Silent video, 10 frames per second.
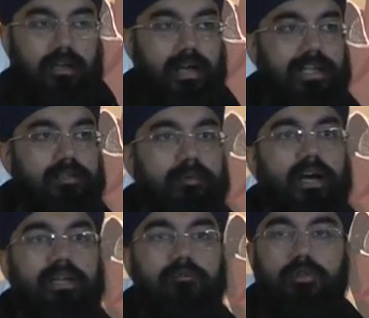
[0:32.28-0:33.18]
Rat
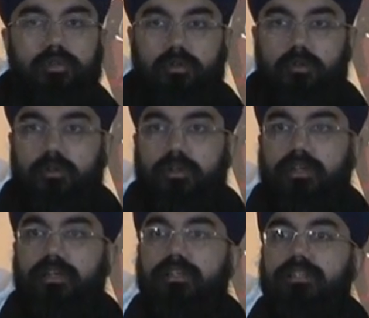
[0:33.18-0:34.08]
pyari mujhko,
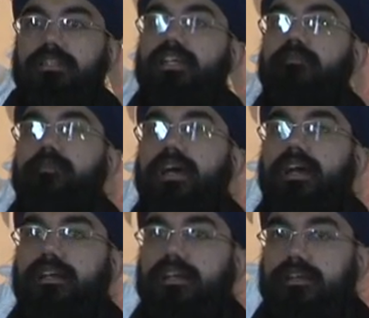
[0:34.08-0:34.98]
Sikh
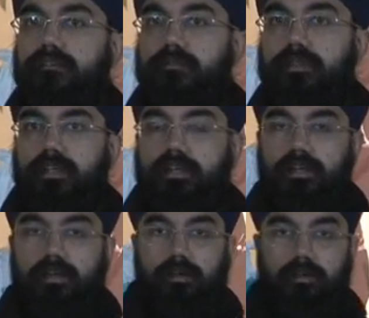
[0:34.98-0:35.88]
pyara
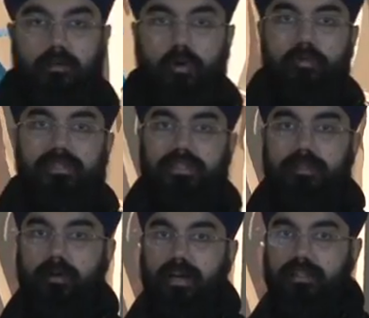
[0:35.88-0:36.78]
nahi. Guru Gobind Singh
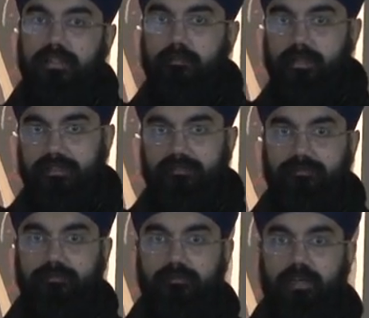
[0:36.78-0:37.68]
Ji Maharaj is bachan,
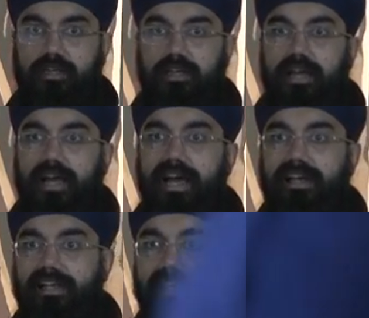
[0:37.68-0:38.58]
right?
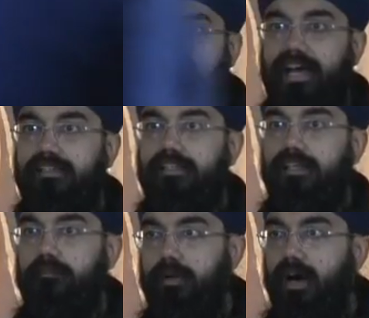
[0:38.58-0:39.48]
And in his
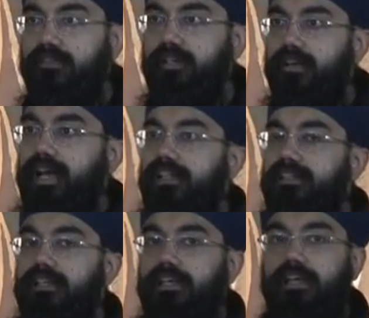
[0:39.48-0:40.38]
rat, part of your rat
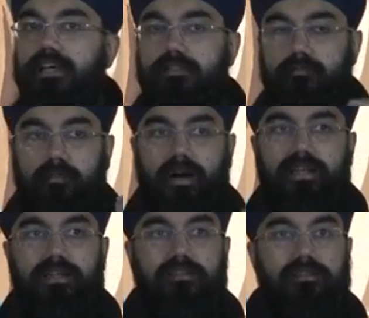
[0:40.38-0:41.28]
is
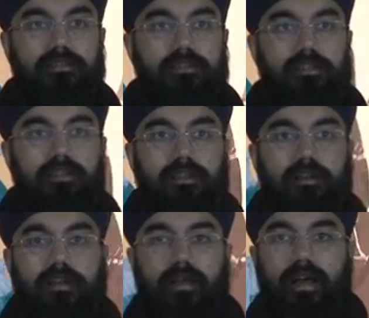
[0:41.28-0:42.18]
Bani.
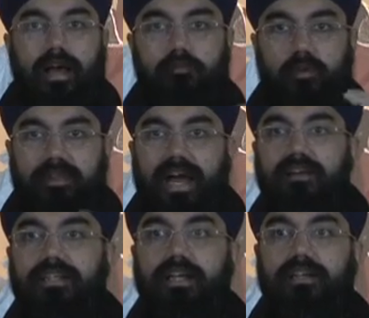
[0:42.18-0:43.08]
And
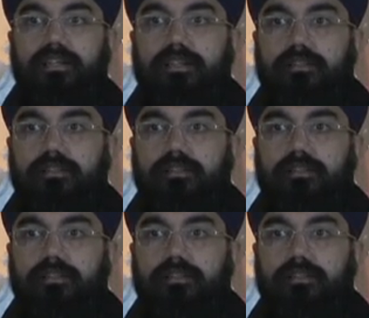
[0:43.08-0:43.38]
without it,